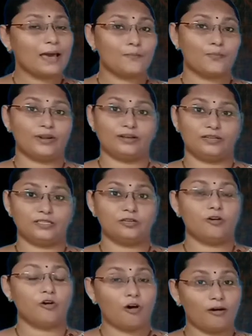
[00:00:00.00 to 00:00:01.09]
emperors
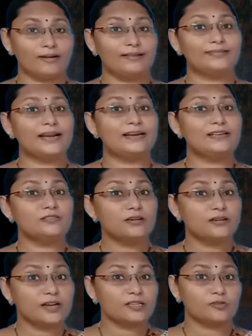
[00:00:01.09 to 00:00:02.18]
or the
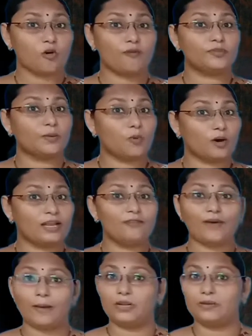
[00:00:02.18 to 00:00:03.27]
descendants of the Mughal
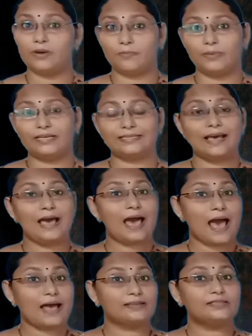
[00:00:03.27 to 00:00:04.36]
family members
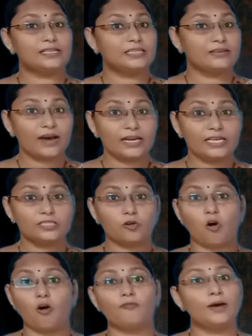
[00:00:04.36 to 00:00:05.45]
as the Diwanis
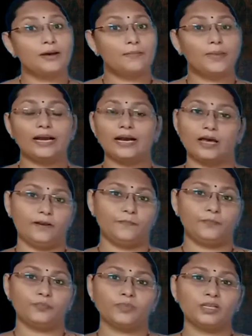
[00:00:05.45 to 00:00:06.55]
of Bengal.
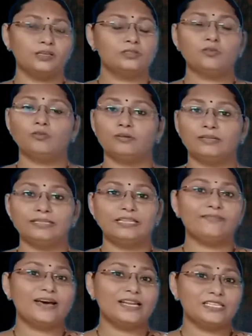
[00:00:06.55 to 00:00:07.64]
So,
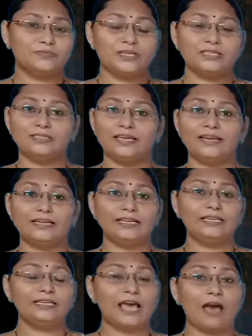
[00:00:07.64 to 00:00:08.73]
Diwanis means they
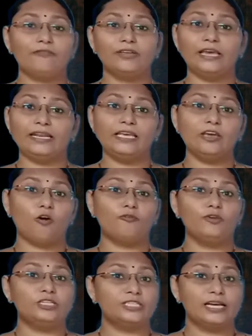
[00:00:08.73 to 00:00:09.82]
didn't have any
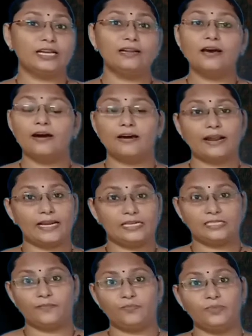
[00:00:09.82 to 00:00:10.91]
official
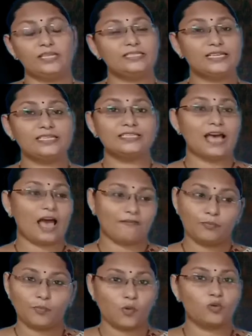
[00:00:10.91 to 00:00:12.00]
rights. They just have a
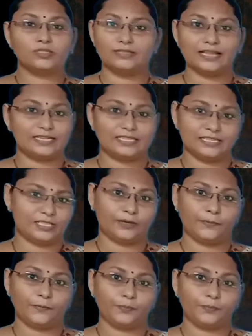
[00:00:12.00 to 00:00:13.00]
post, that's it.